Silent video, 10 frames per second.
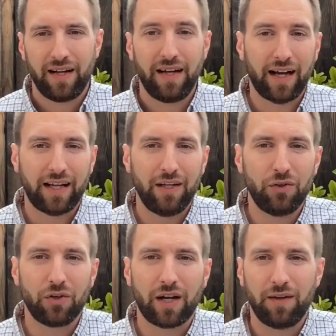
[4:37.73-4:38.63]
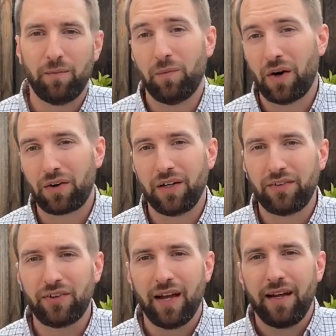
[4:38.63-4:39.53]
Lucky Luke,
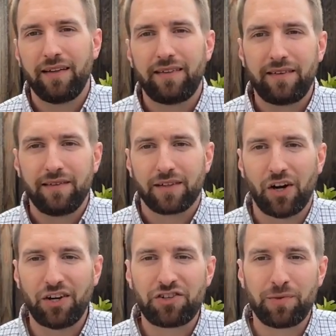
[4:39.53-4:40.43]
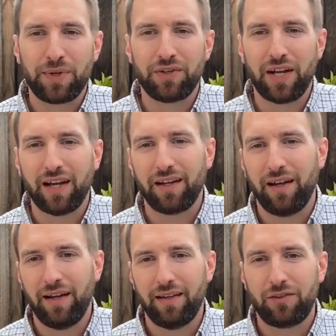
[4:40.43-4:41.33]
Maurice contributing
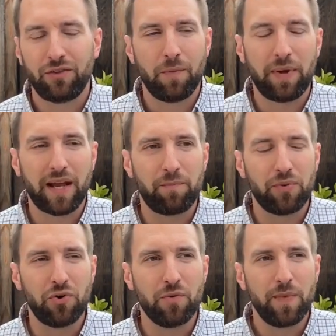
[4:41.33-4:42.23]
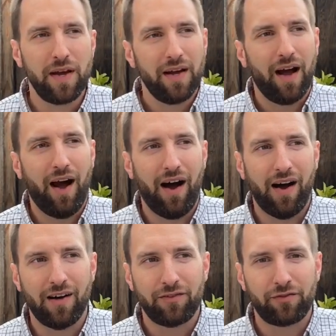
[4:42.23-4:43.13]
to the big boom
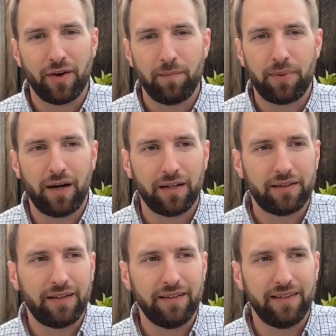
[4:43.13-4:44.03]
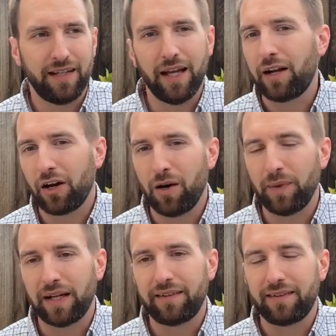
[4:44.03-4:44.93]
of Bande Dessinée
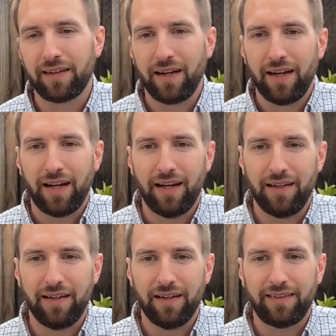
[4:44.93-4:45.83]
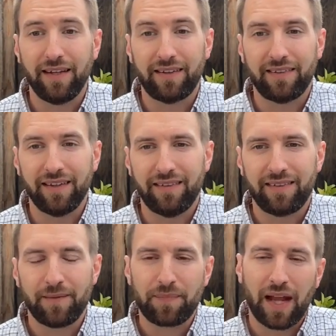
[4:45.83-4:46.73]
comics in the
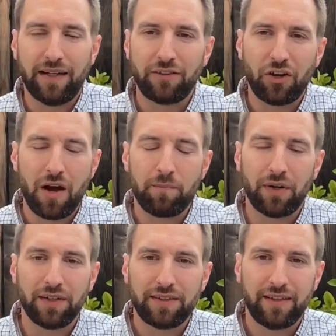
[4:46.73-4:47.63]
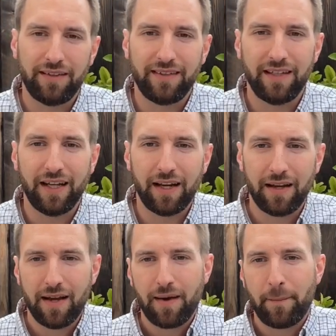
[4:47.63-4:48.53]
60s. And the term Bande Dessinée
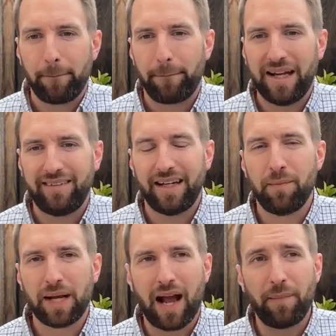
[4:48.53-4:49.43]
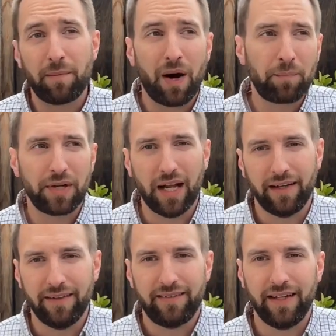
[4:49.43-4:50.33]
basically becoming popular
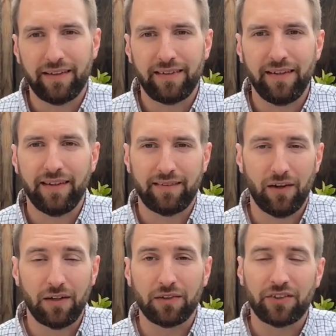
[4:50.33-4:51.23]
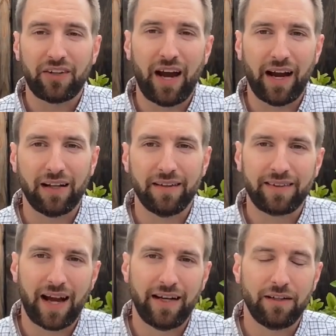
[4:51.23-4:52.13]
in the 60s as all those titles
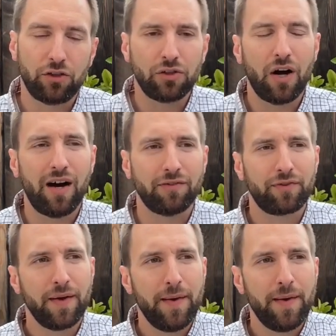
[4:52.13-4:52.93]
kind of took off.